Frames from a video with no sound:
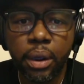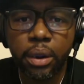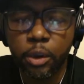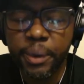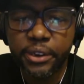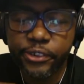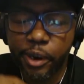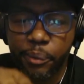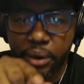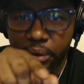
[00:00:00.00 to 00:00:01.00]
You mean to
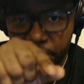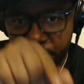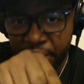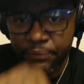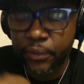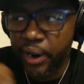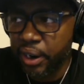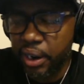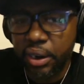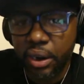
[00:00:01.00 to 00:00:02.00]
tell me that
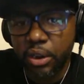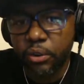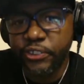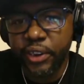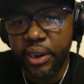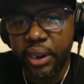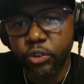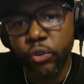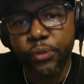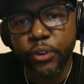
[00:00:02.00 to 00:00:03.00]
Friday he didn't know Sunday
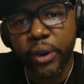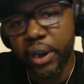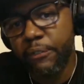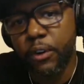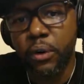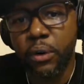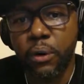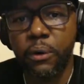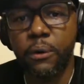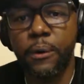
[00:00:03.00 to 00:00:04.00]
Truth was going to get a phone
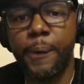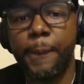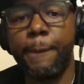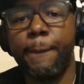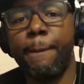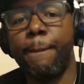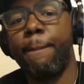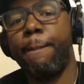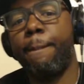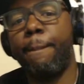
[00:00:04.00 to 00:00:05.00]
call?
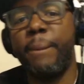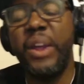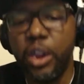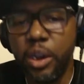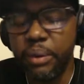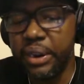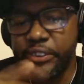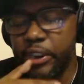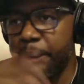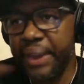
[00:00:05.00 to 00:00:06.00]
You mean to
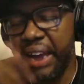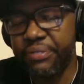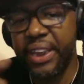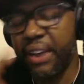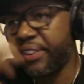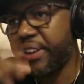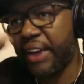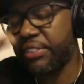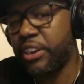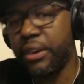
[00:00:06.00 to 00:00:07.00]
tell me after everything,
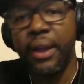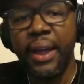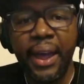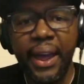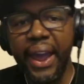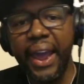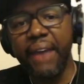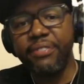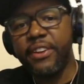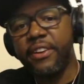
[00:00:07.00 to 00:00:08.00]
after
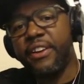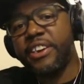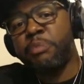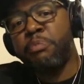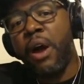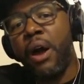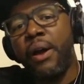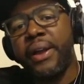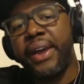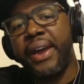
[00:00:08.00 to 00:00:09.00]
the
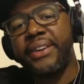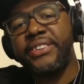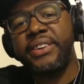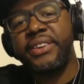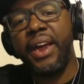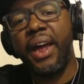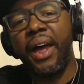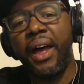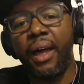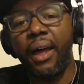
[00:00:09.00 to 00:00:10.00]
smoke is
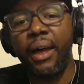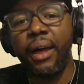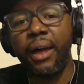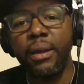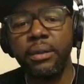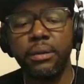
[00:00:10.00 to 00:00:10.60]
done,